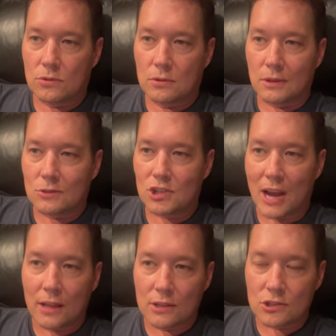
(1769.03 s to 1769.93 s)
you know,
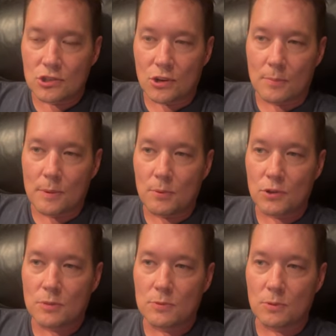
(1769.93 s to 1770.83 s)
challenge Trump and
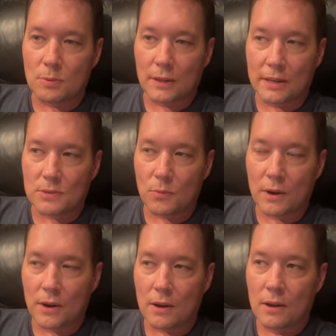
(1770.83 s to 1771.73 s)
push him to a place
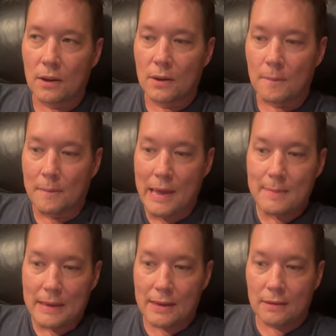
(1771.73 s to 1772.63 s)
where
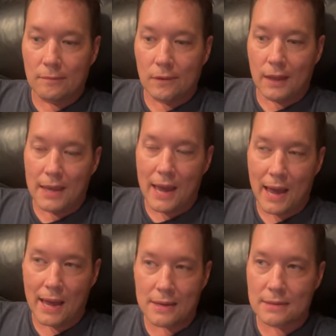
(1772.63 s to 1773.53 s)
maybe he
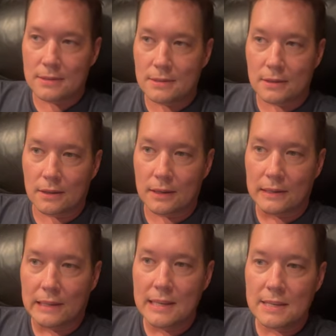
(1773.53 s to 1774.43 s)
has
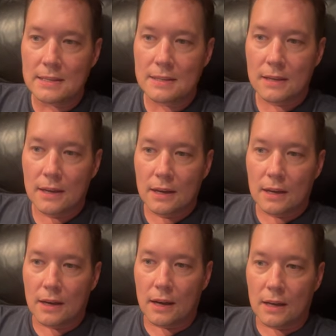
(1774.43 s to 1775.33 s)
at least
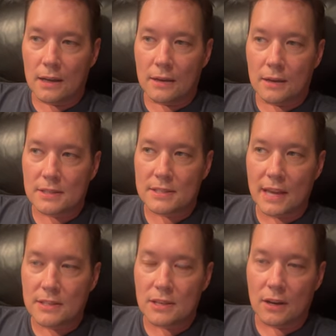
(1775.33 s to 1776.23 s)
a, a
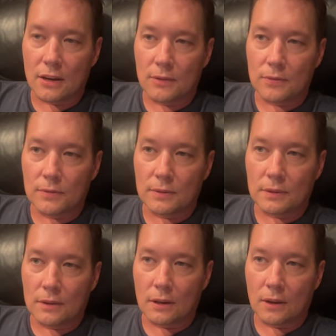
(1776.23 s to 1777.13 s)
sense of
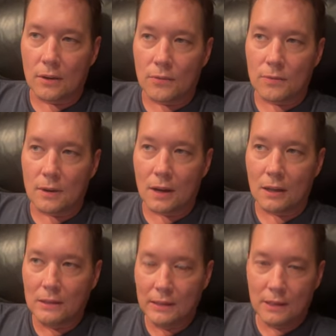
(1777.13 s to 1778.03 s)
of
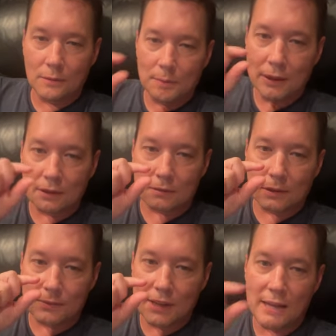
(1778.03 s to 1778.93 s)
a little bit
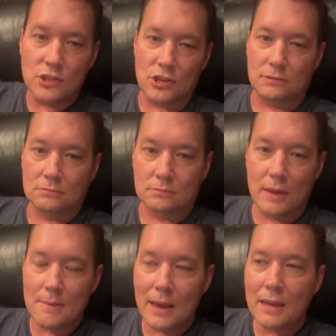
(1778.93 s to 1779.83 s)
of tension.
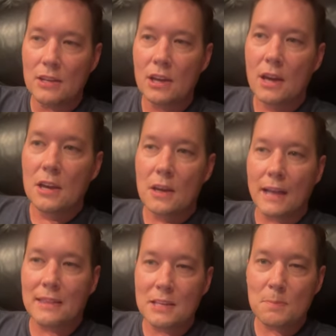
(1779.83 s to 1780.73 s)
Maybe he,
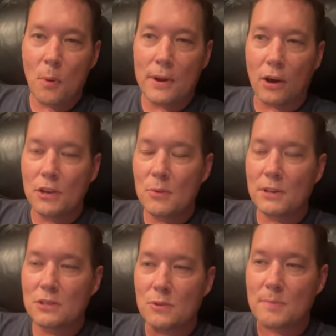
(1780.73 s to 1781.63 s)
at this point, all you
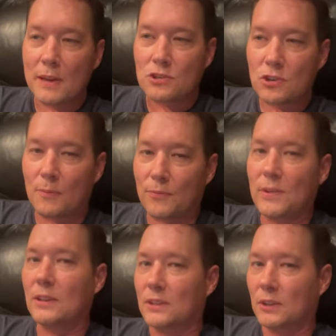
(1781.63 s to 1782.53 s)
want to do is make Trump
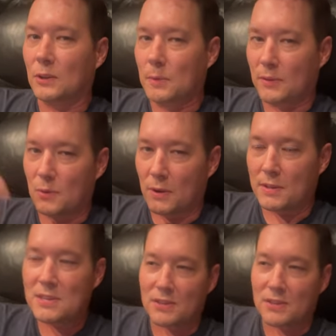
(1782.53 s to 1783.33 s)
feel it a little bit if you're one of these